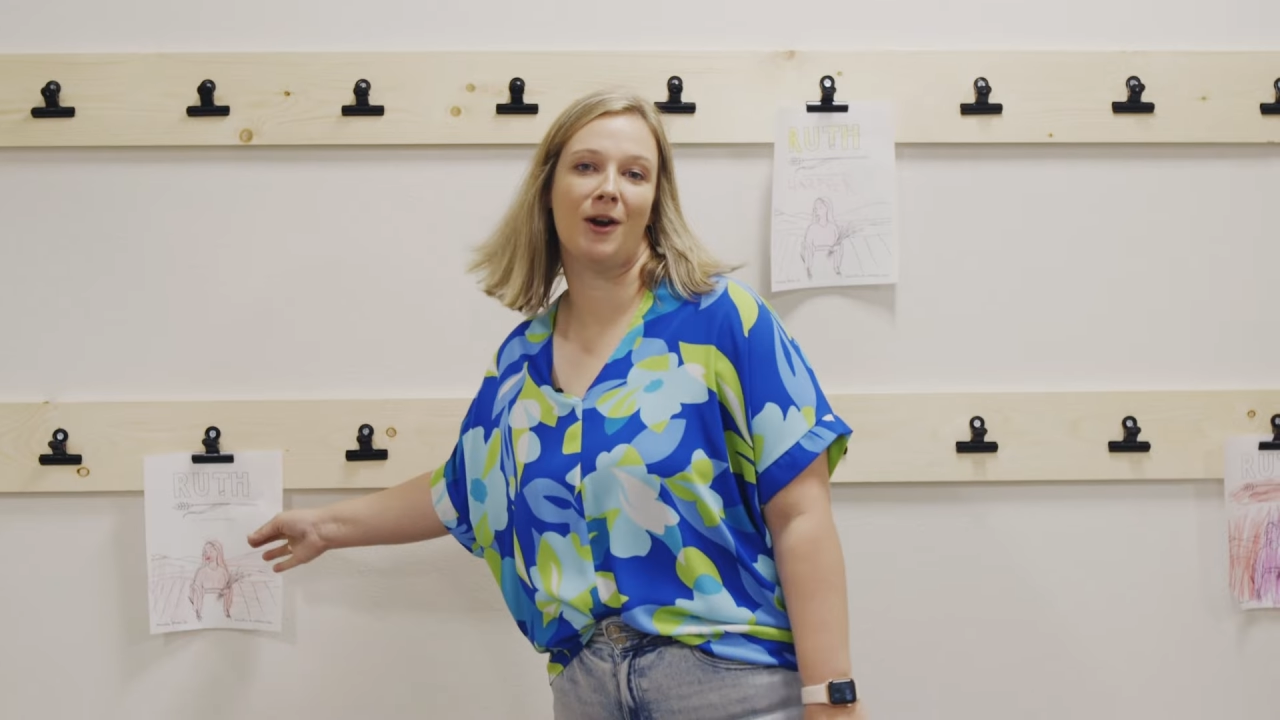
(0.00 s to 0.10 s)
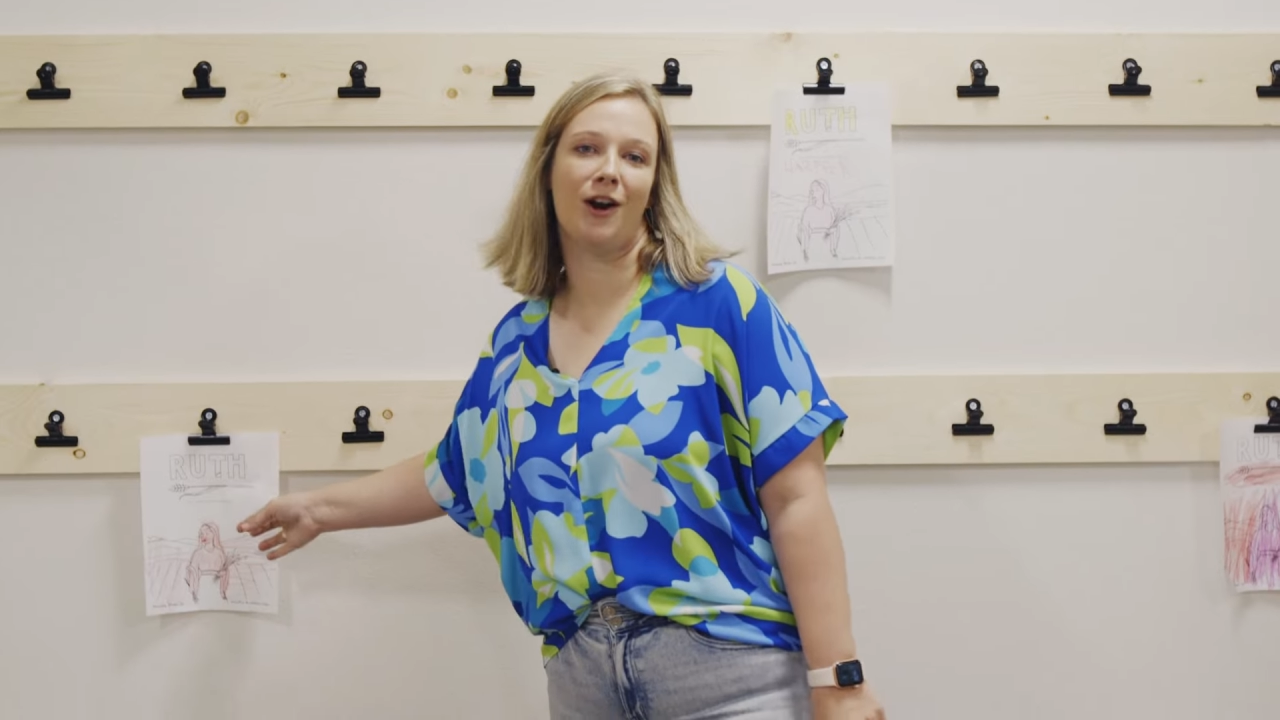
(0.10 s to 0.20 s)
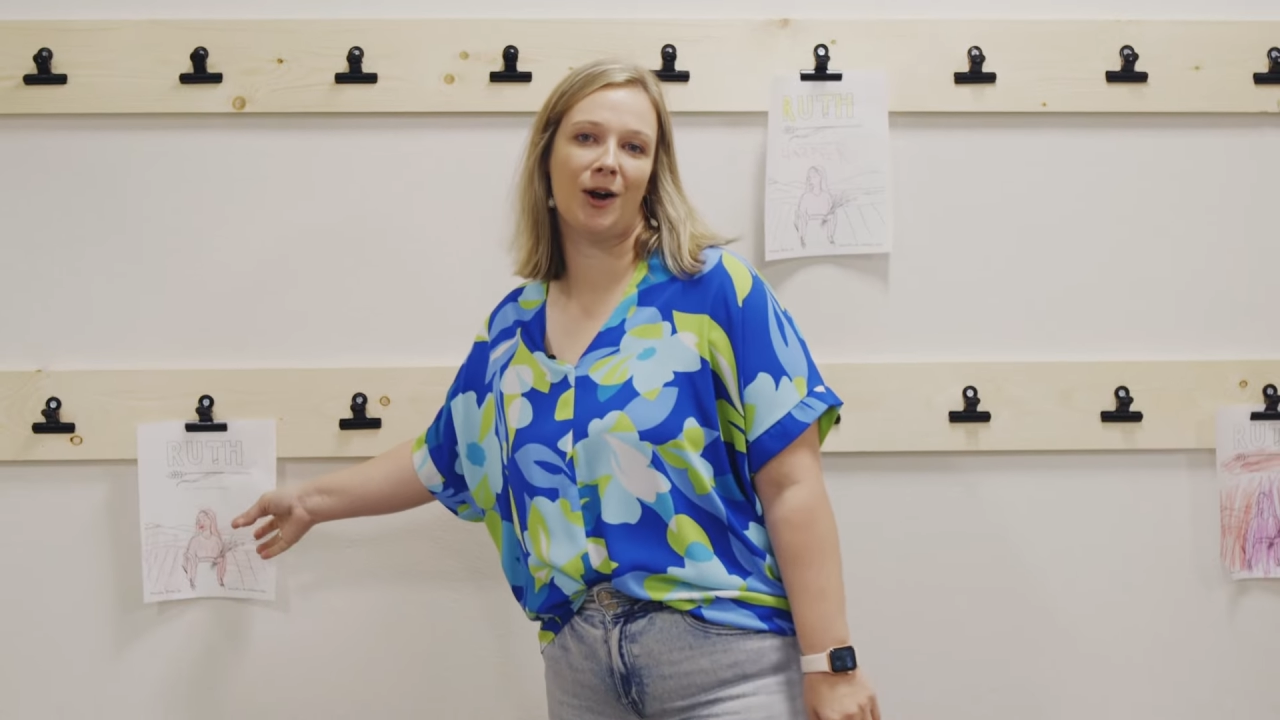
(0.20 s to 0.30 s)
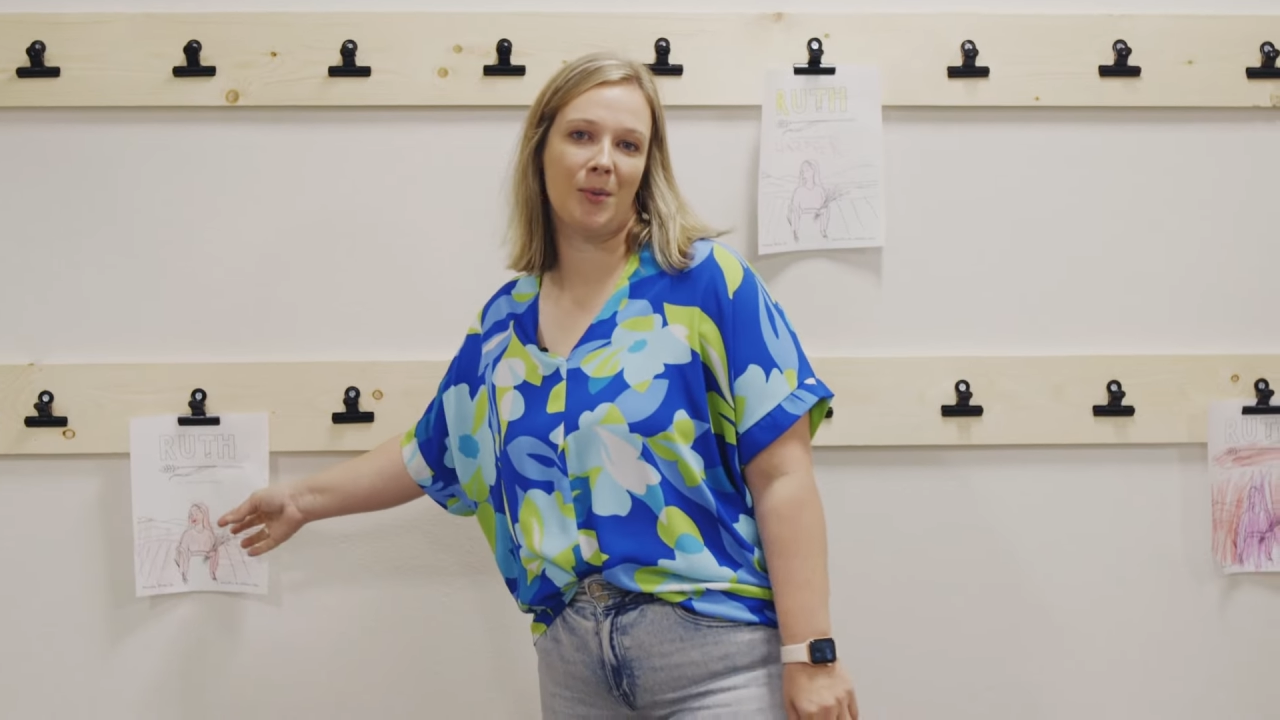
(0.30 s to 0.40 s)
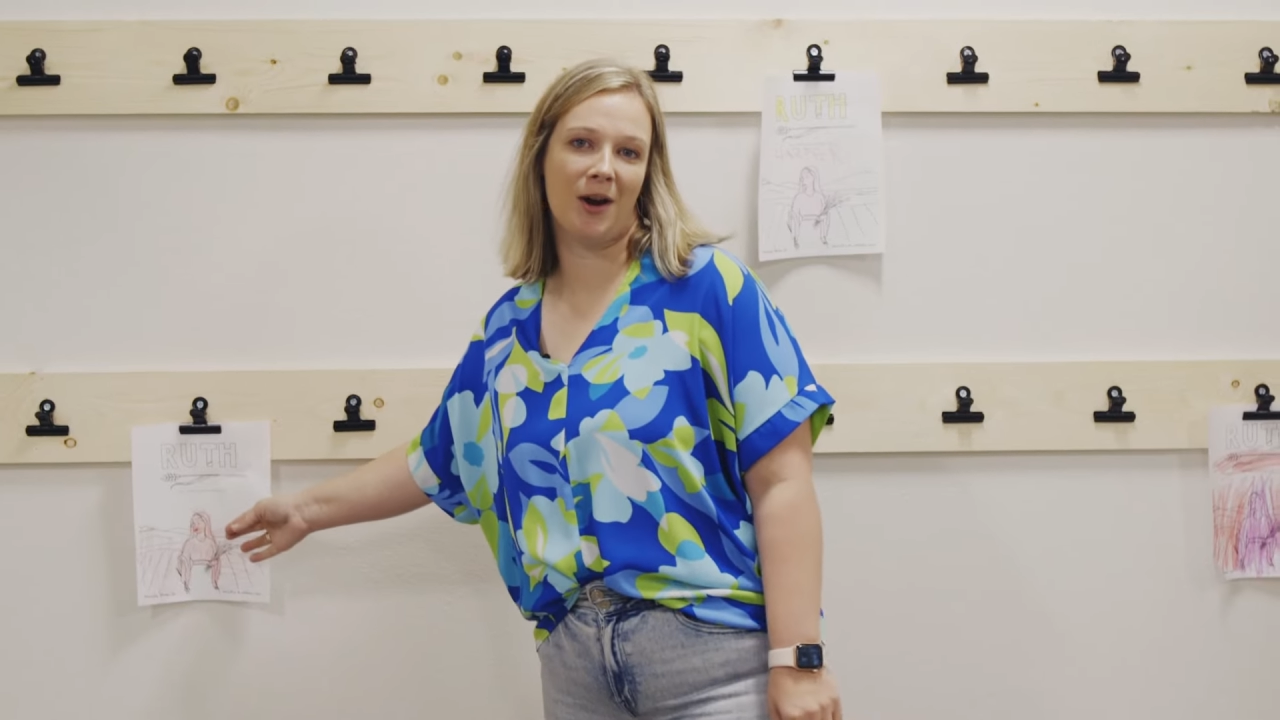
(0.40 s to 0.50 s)
their
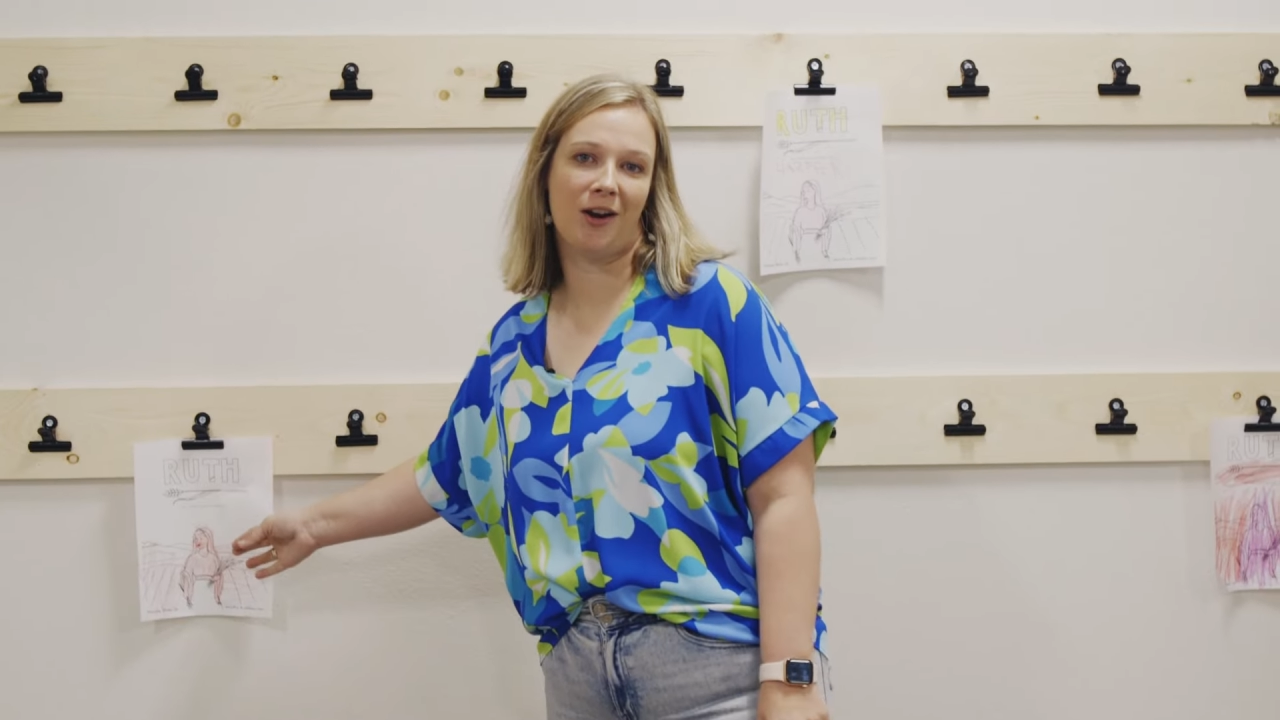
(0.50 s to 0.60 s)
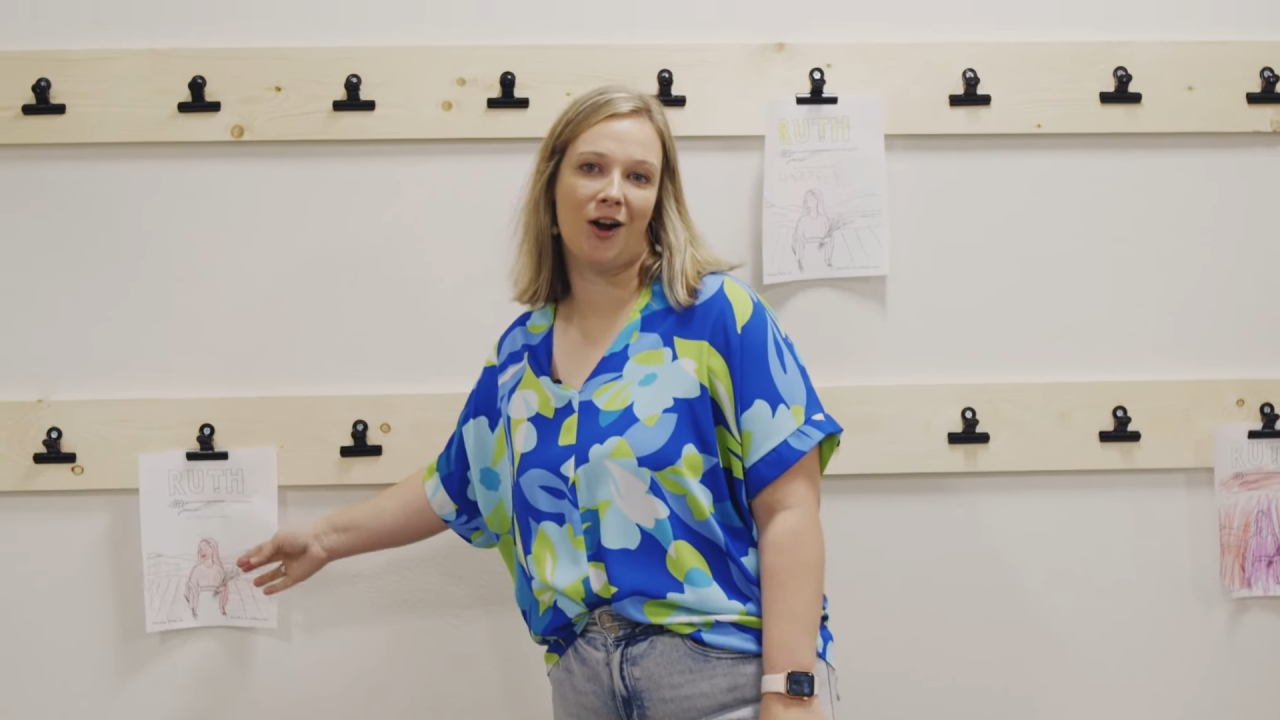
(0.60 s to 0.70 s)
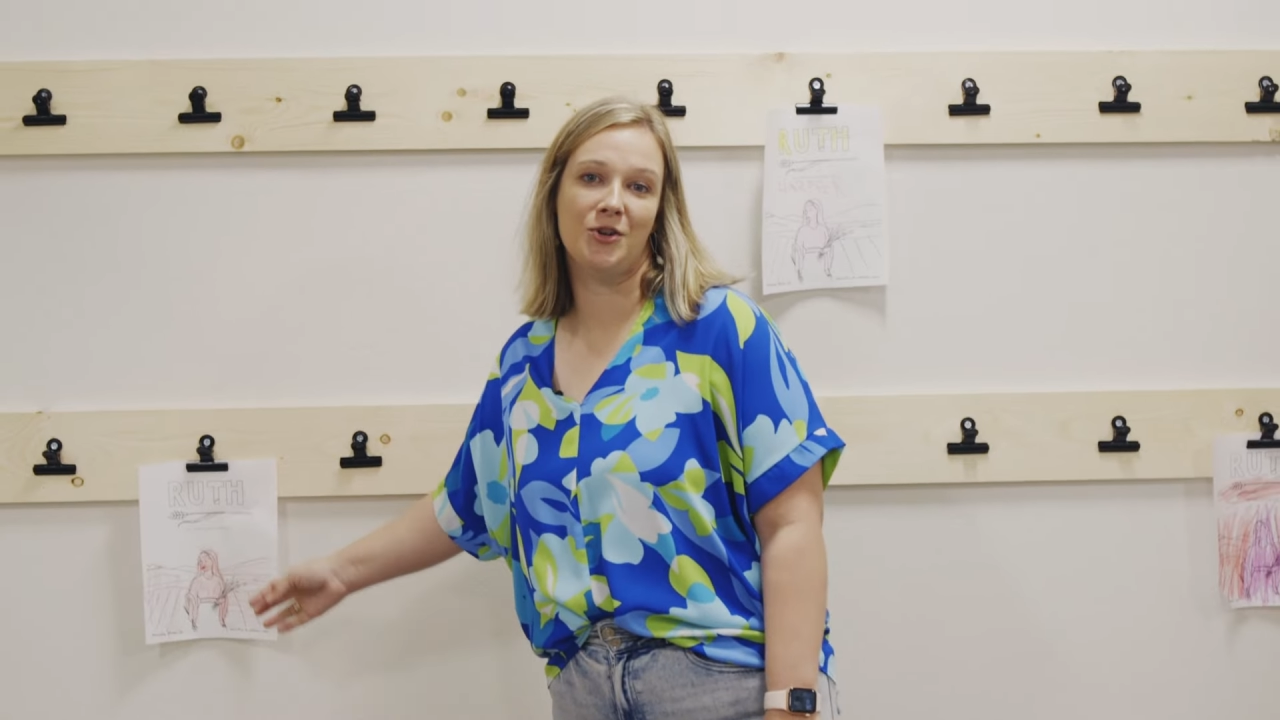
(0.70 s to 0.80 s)
artwork